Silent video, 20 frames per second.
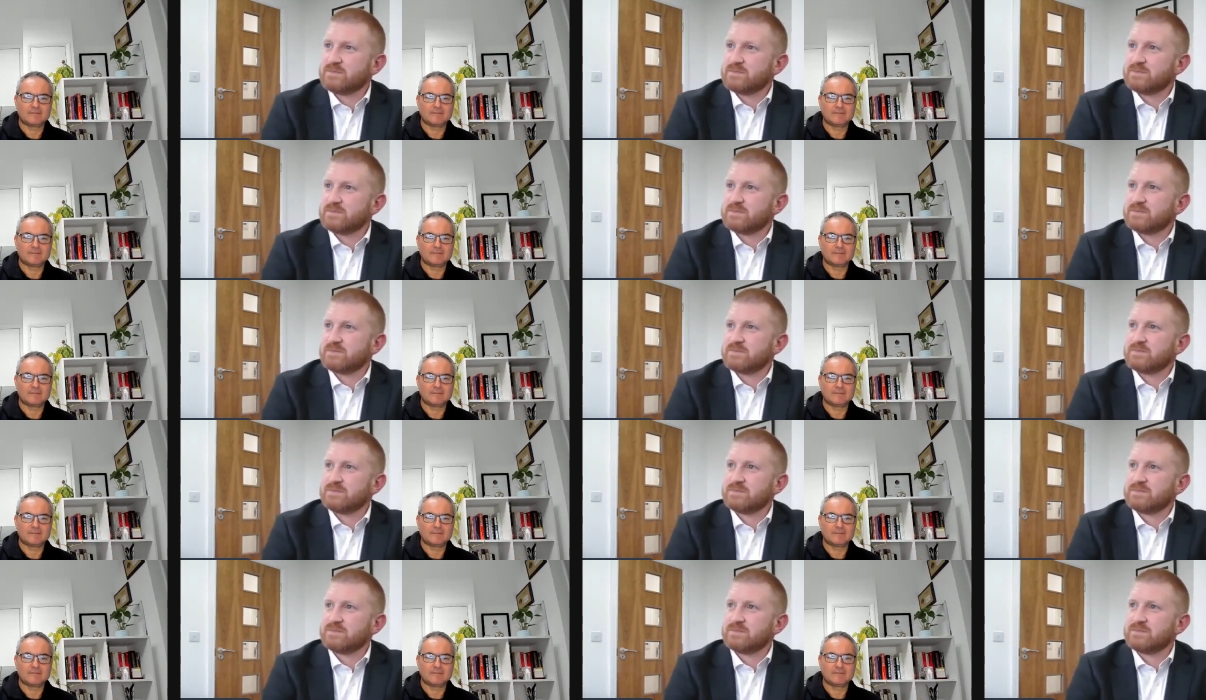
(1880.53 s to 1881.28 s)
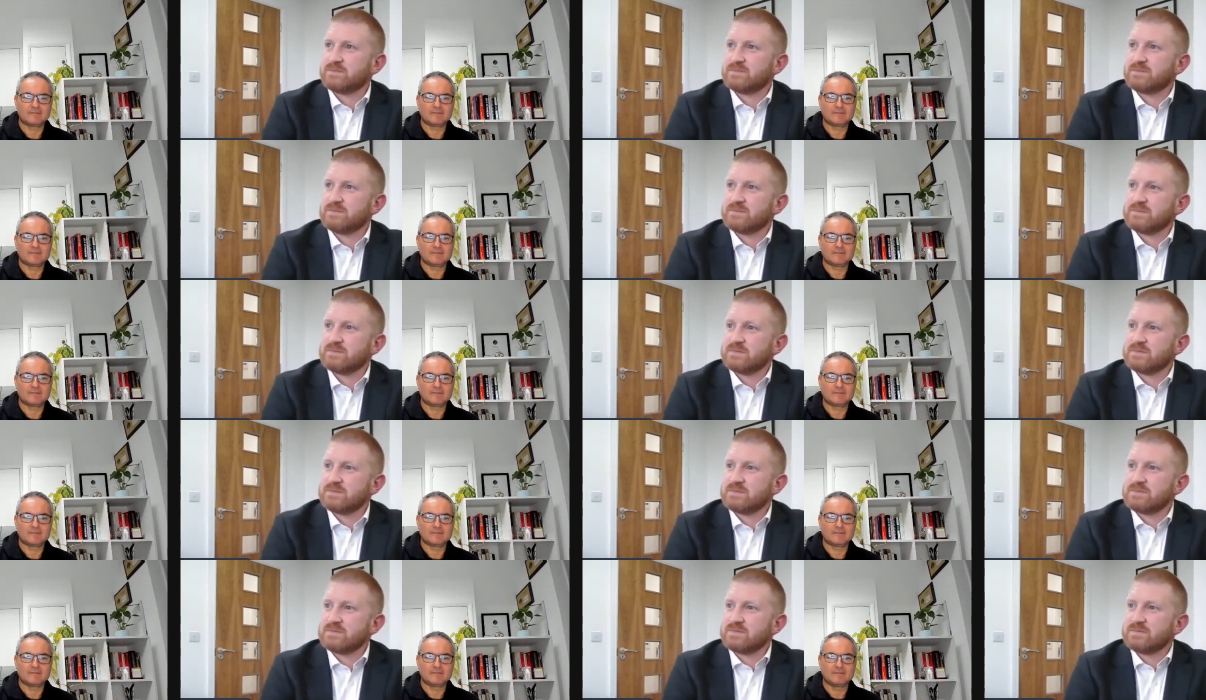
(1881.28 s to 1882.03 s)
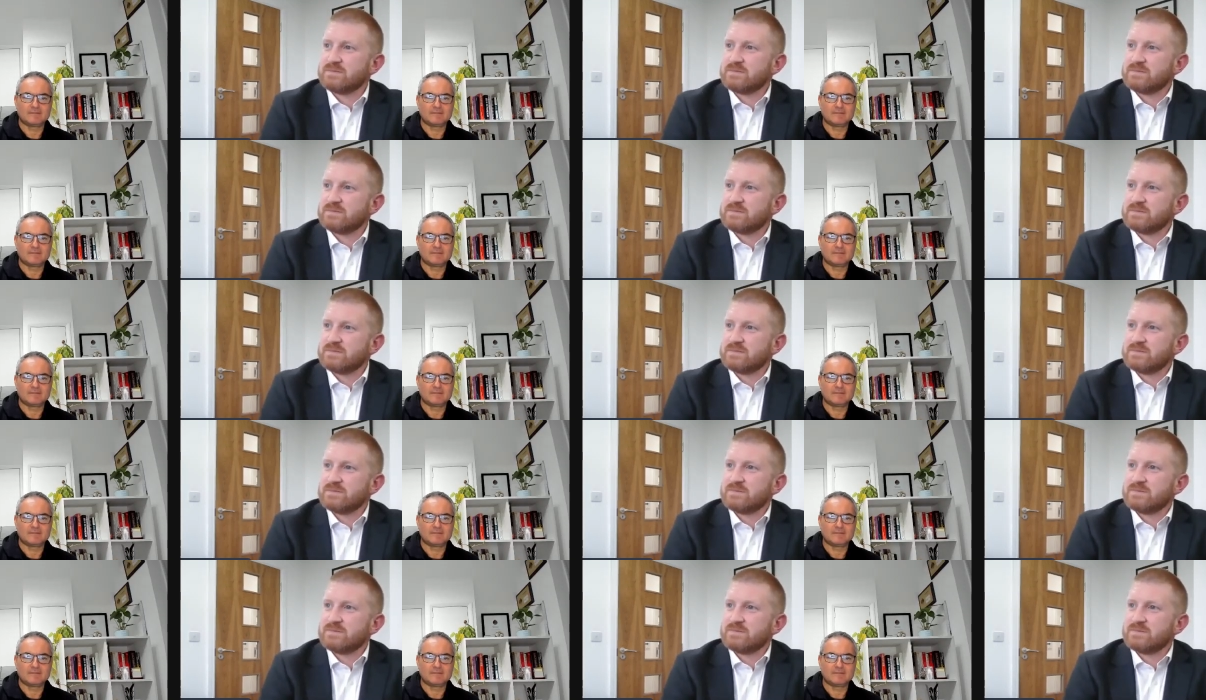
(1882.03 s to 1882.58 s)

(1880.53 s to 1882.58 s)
Nobody speaks.